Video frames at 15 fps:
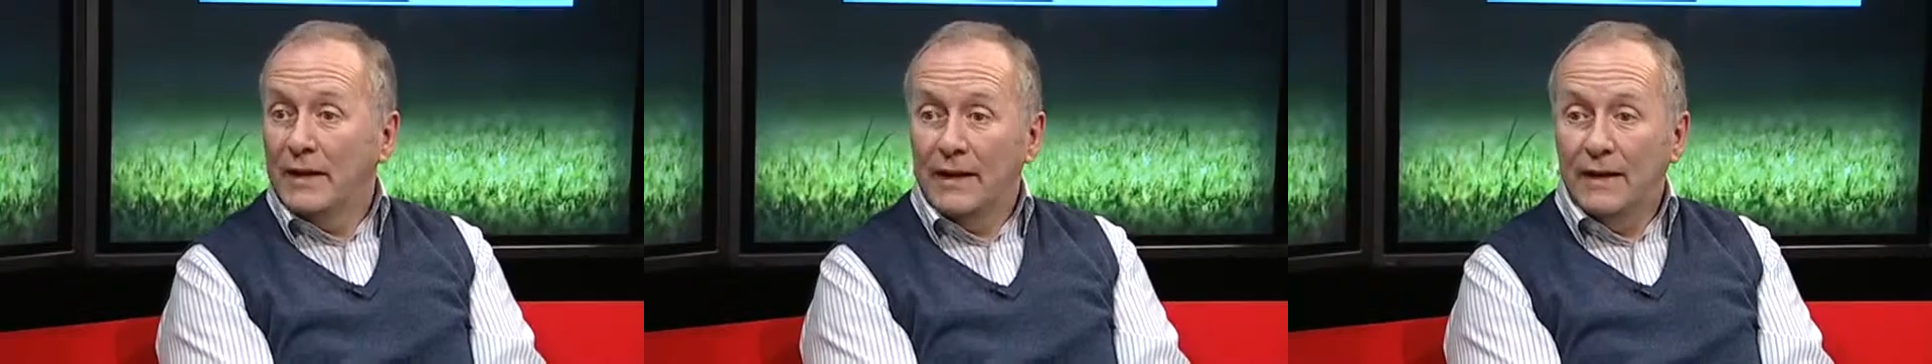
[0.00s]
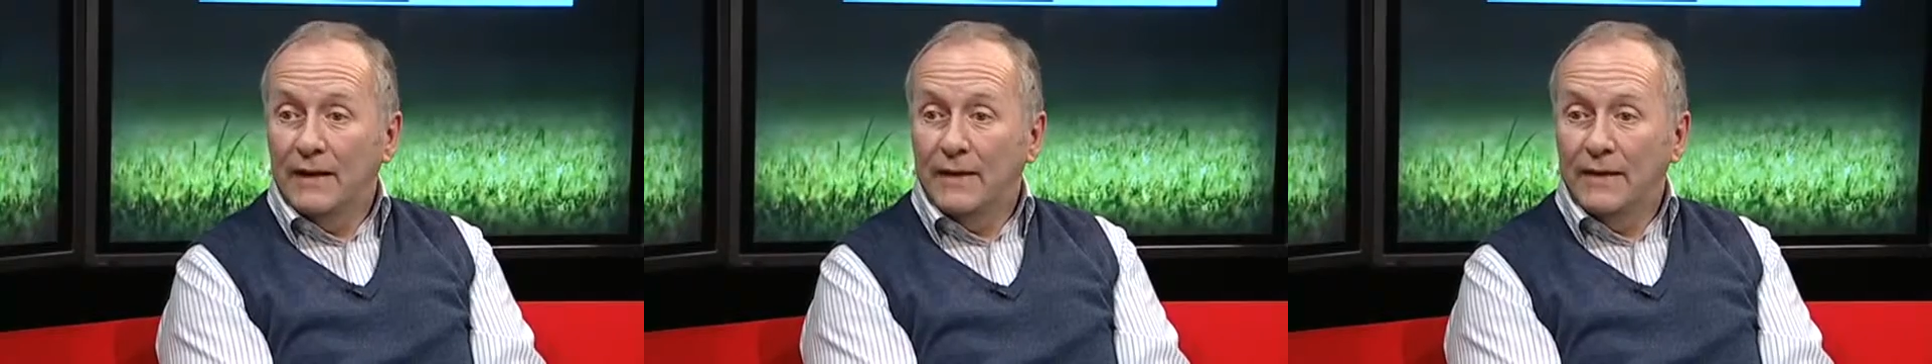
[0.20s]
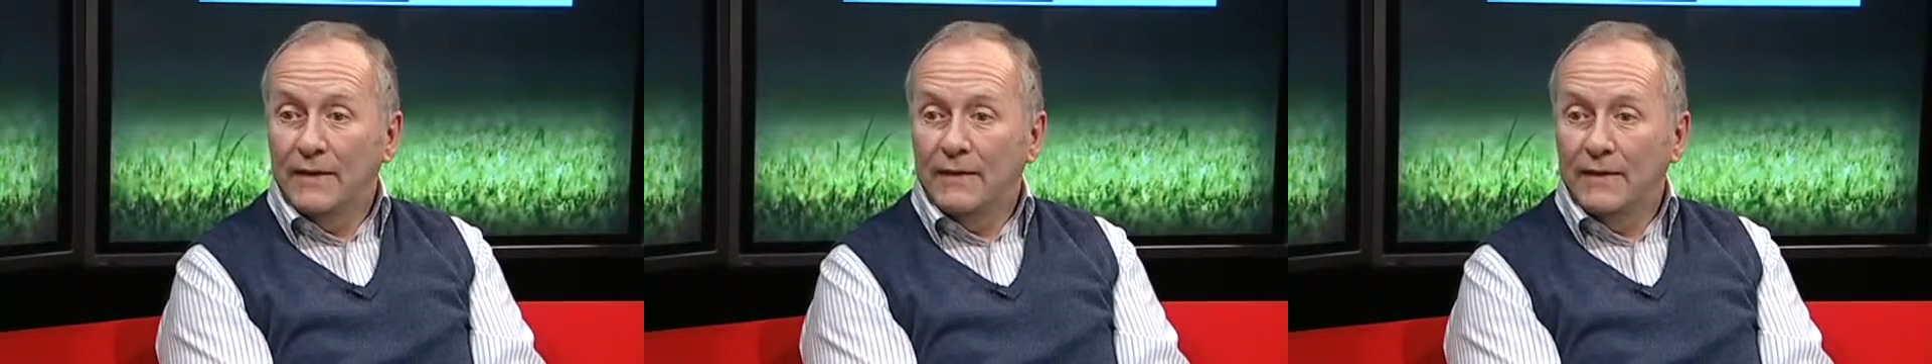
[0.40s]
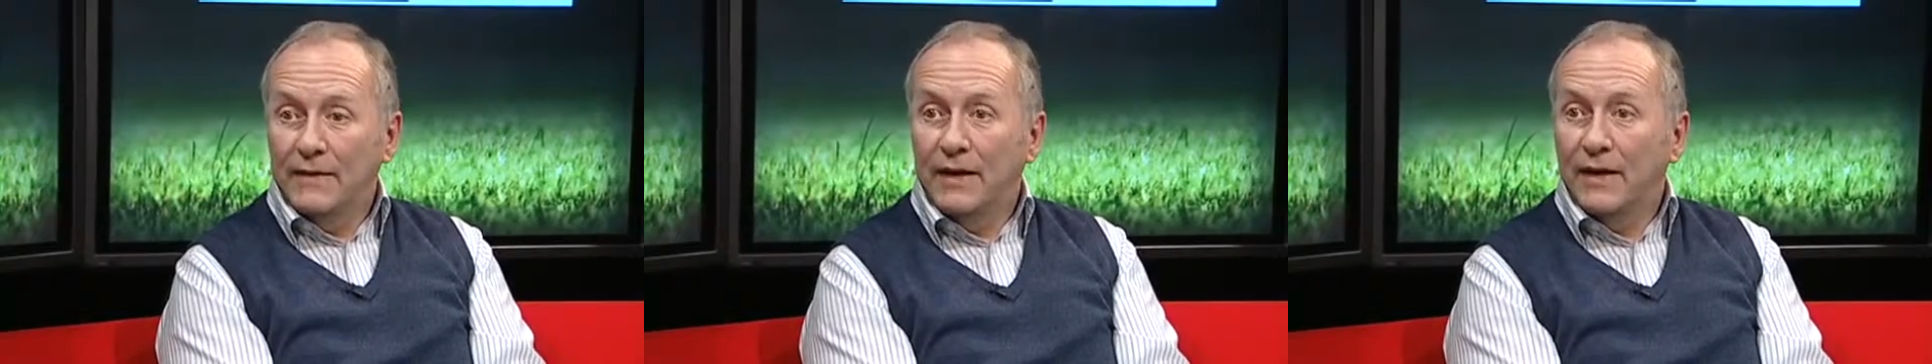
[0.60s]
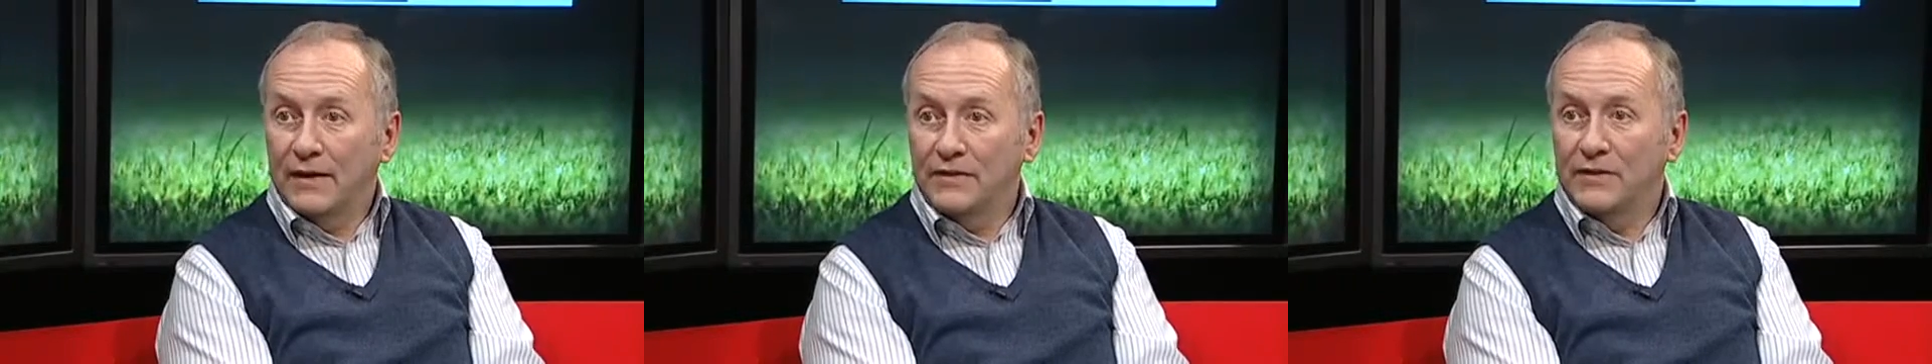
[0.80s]

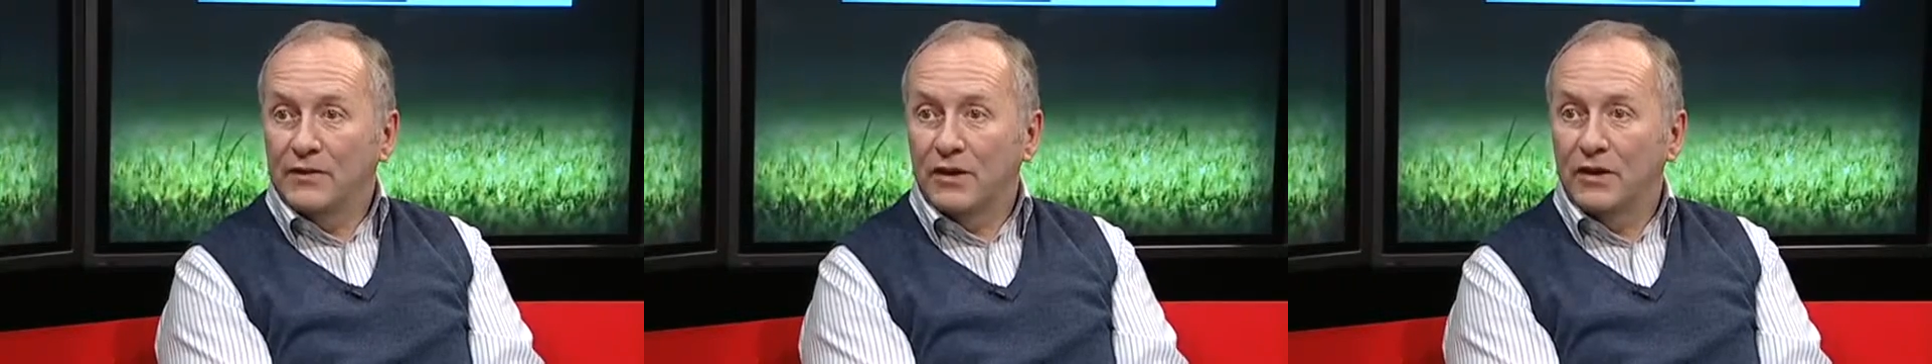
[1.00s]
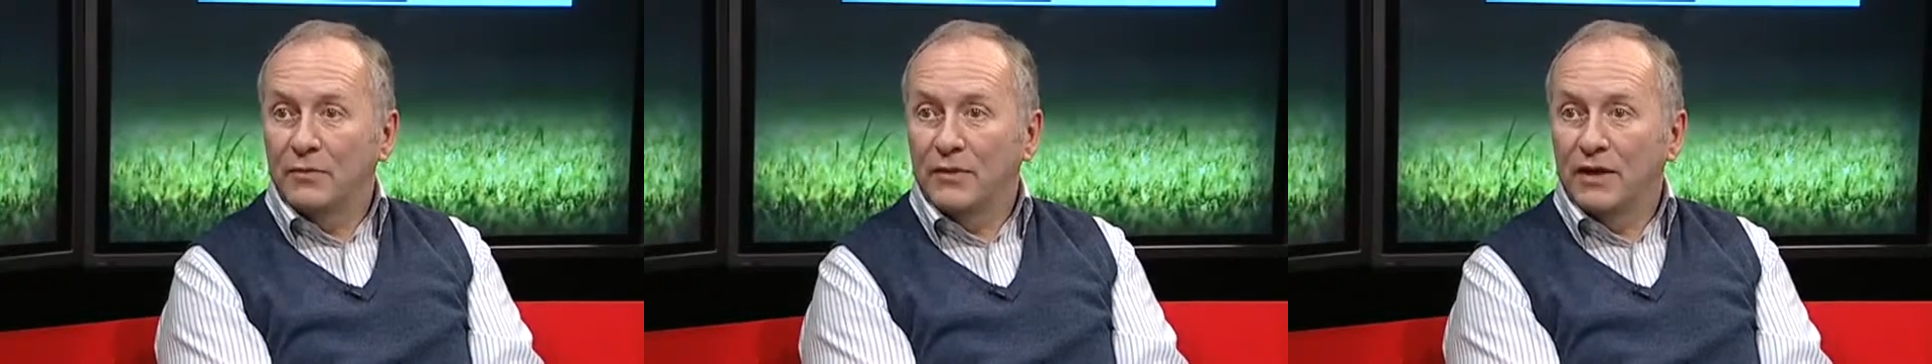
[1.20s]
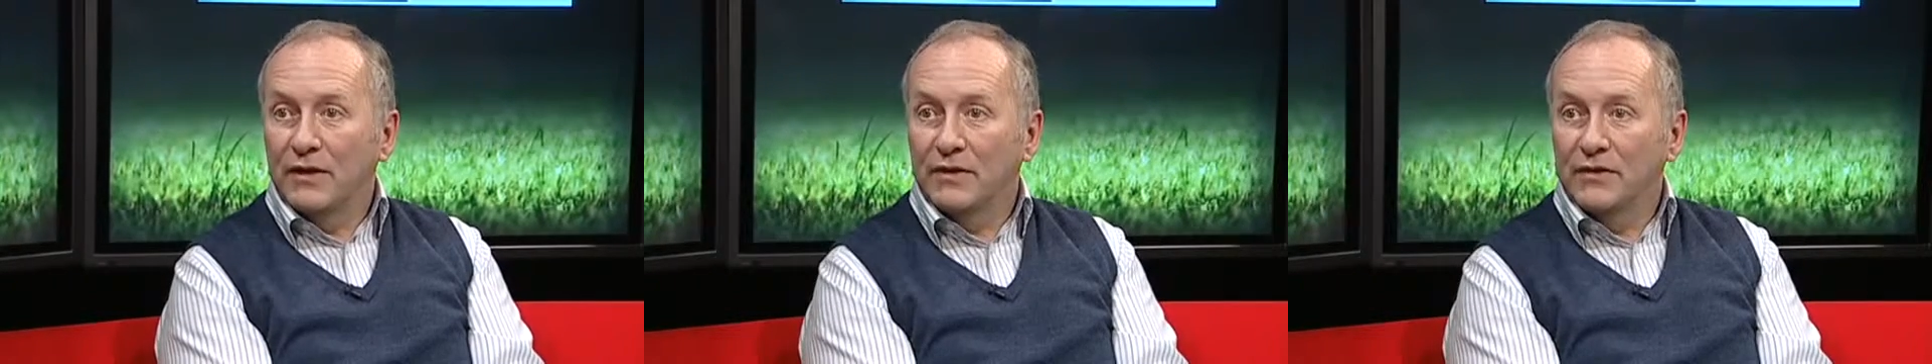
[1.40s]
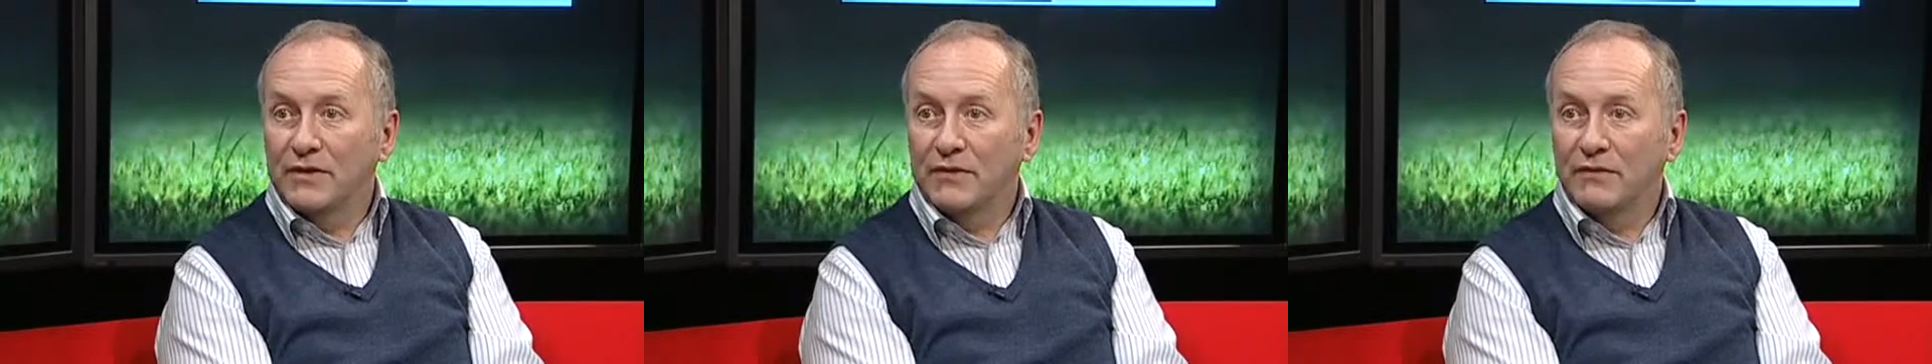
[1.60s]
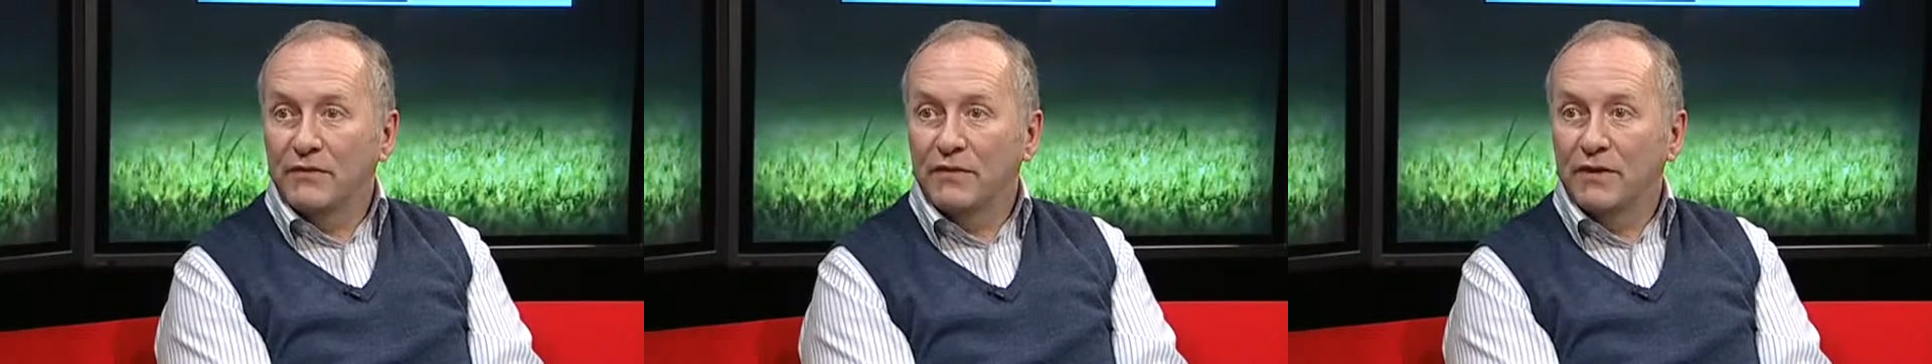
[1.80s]
That is a club now
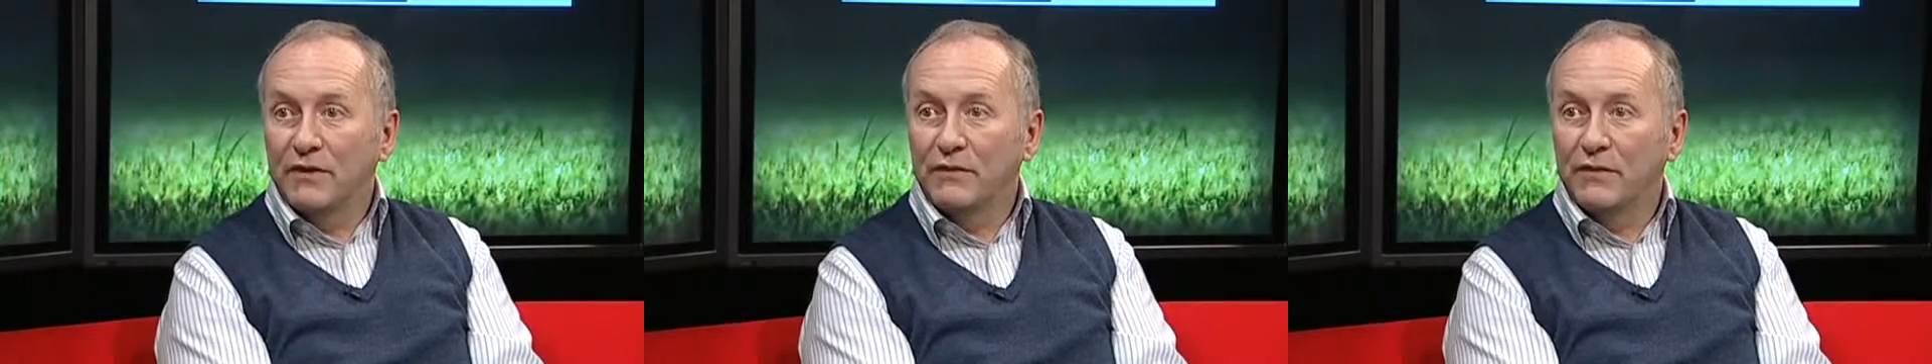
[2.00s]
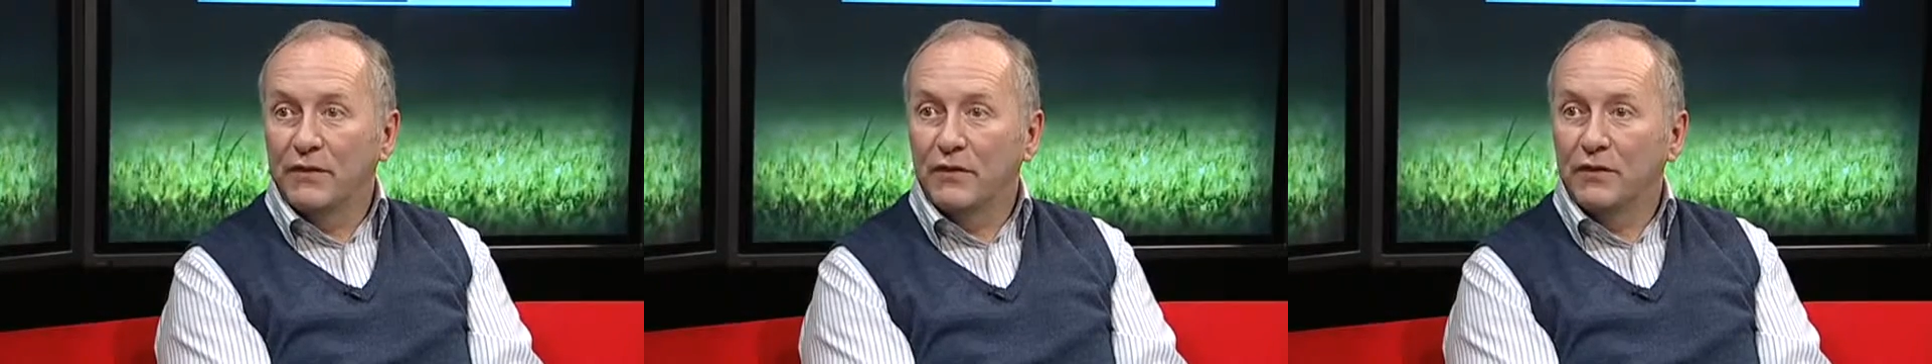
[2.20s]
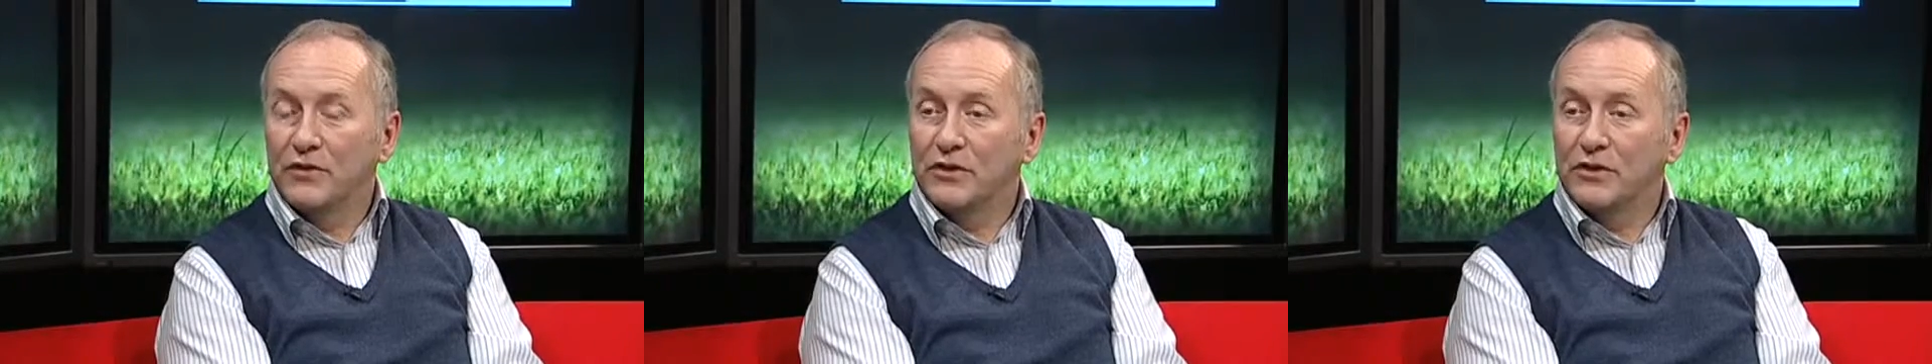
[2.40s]
that's in free fall,